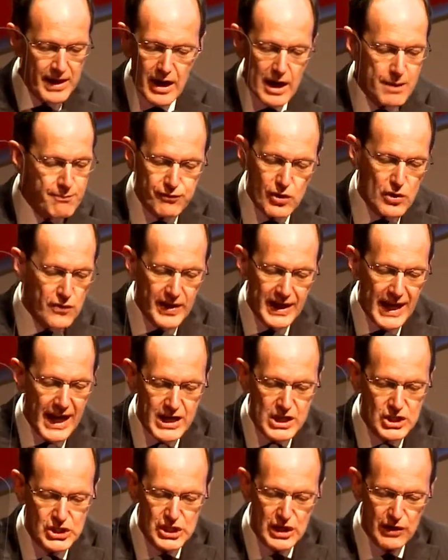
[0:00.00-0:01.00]
Improving
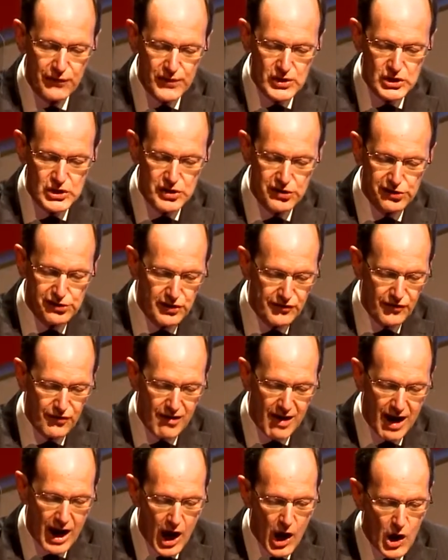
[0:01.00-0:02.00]
energy efficiency for
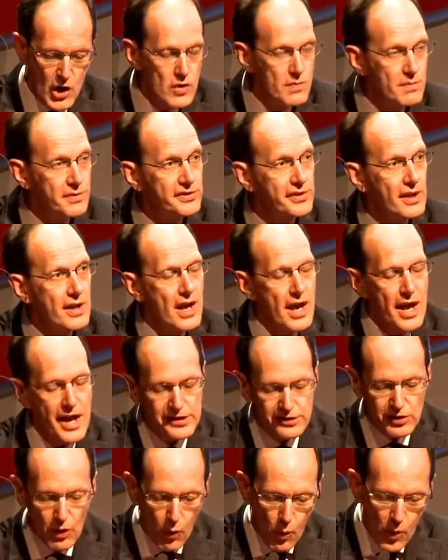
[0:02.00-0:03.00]
our homes
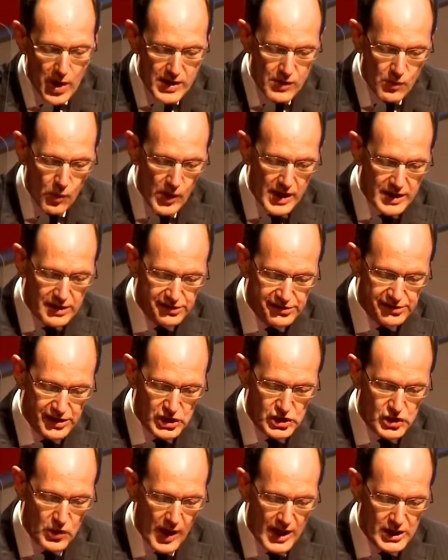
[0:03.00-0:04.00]
is a win-win
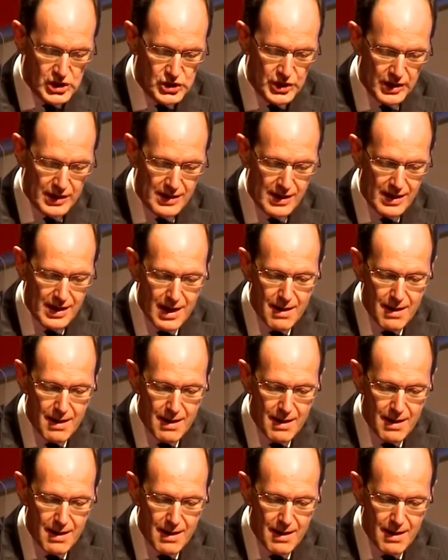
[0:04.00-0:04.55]
situation.